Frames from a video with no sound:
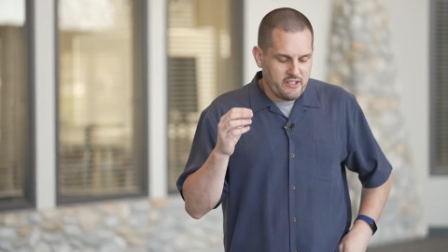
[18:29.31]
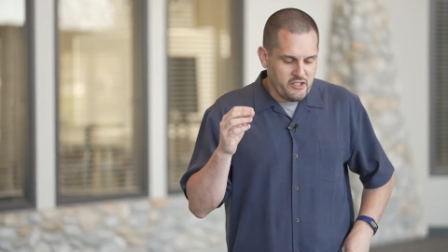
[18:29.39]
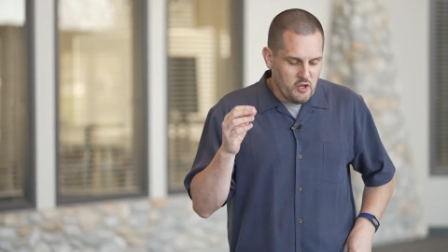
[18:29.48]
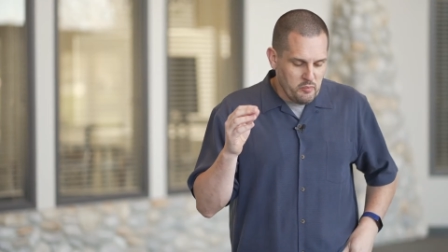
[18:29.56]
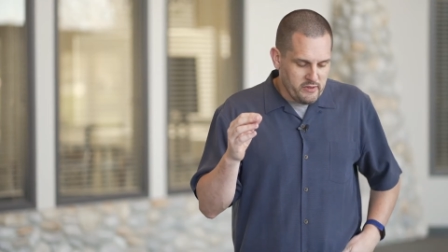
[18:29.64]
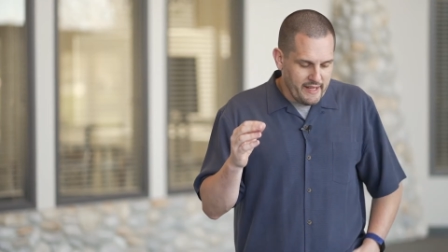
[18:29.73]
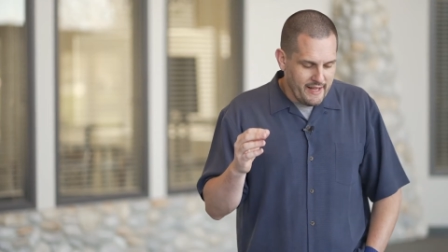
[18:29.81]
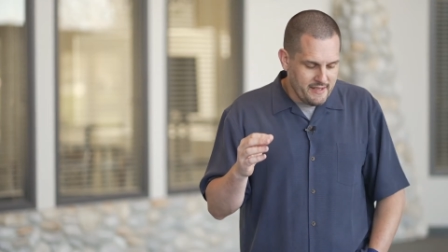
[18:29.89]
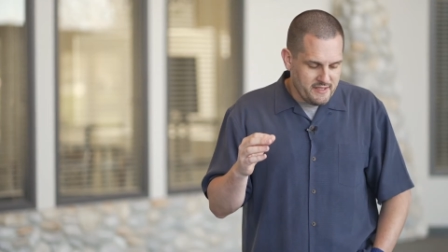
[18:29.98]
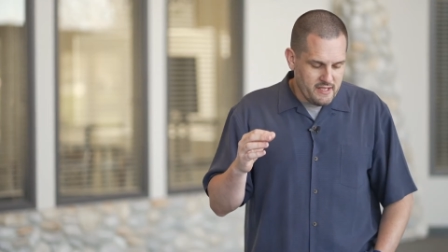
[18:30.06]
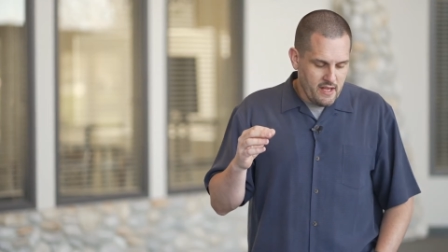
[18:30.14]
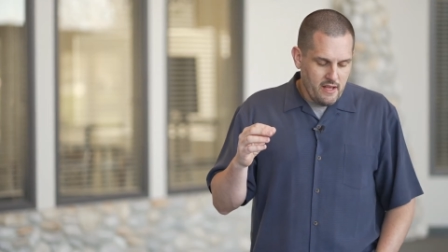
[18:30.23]
Two
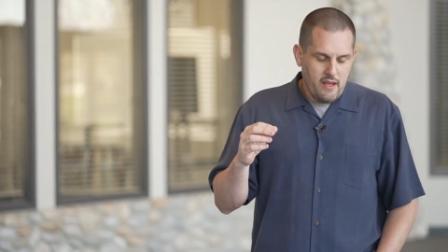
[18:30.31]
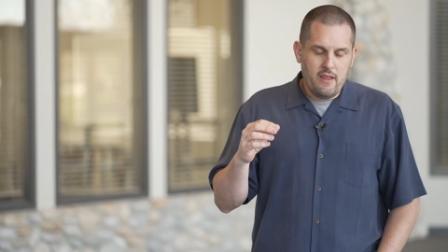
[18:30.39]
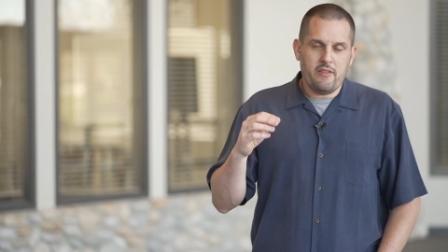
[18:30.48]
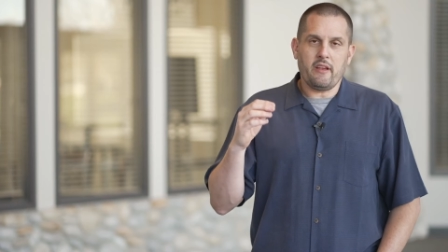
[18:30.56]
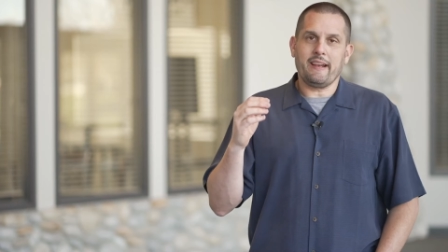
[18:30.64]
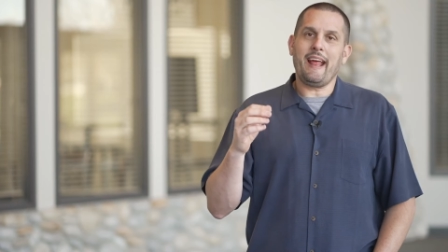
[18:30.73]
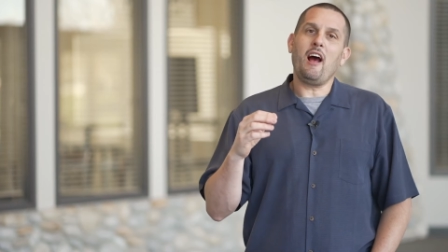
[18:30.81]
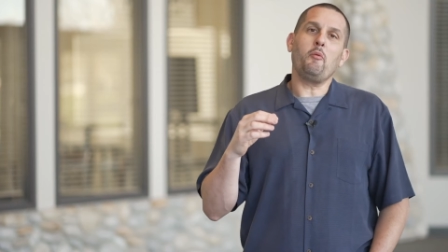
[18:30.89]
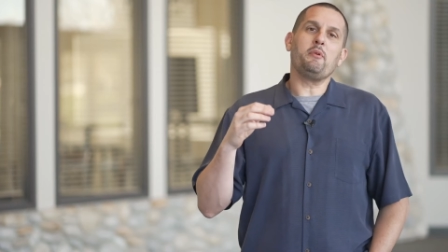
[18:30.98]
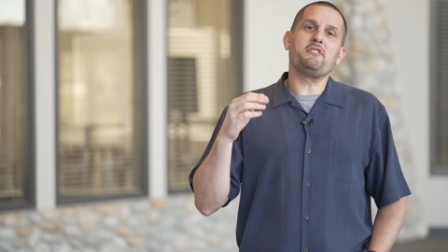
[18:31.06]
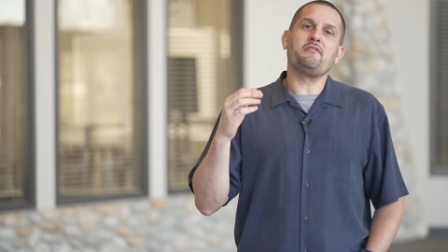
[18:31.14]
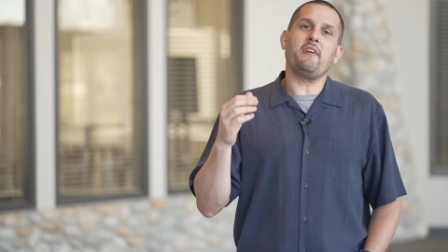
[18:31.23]
plans that are going to
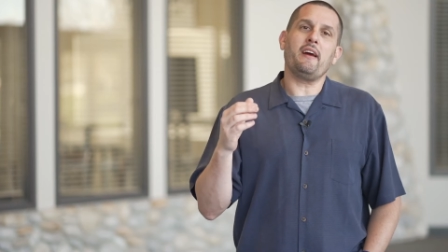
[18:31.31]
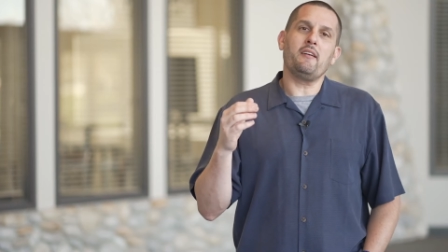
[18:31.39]
help us